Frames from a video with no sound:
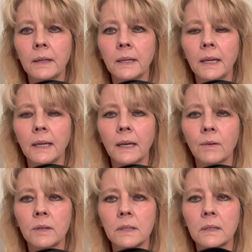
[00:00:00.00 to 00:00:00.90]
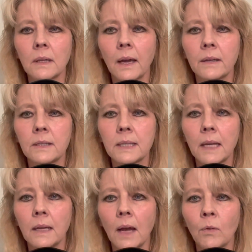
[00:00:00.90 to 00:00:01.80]
and I just had
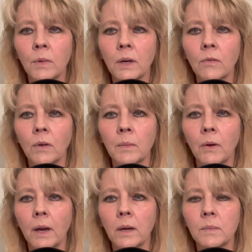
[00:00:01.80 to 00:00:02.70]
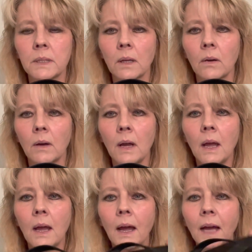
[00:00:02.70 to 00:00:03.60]
to have them whenever Rainbow had them. So
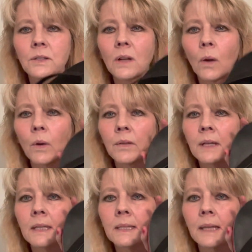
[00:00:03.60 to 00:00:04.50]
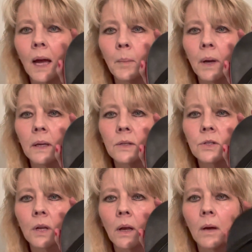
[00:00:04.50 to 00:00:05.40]
I do not wear these that much.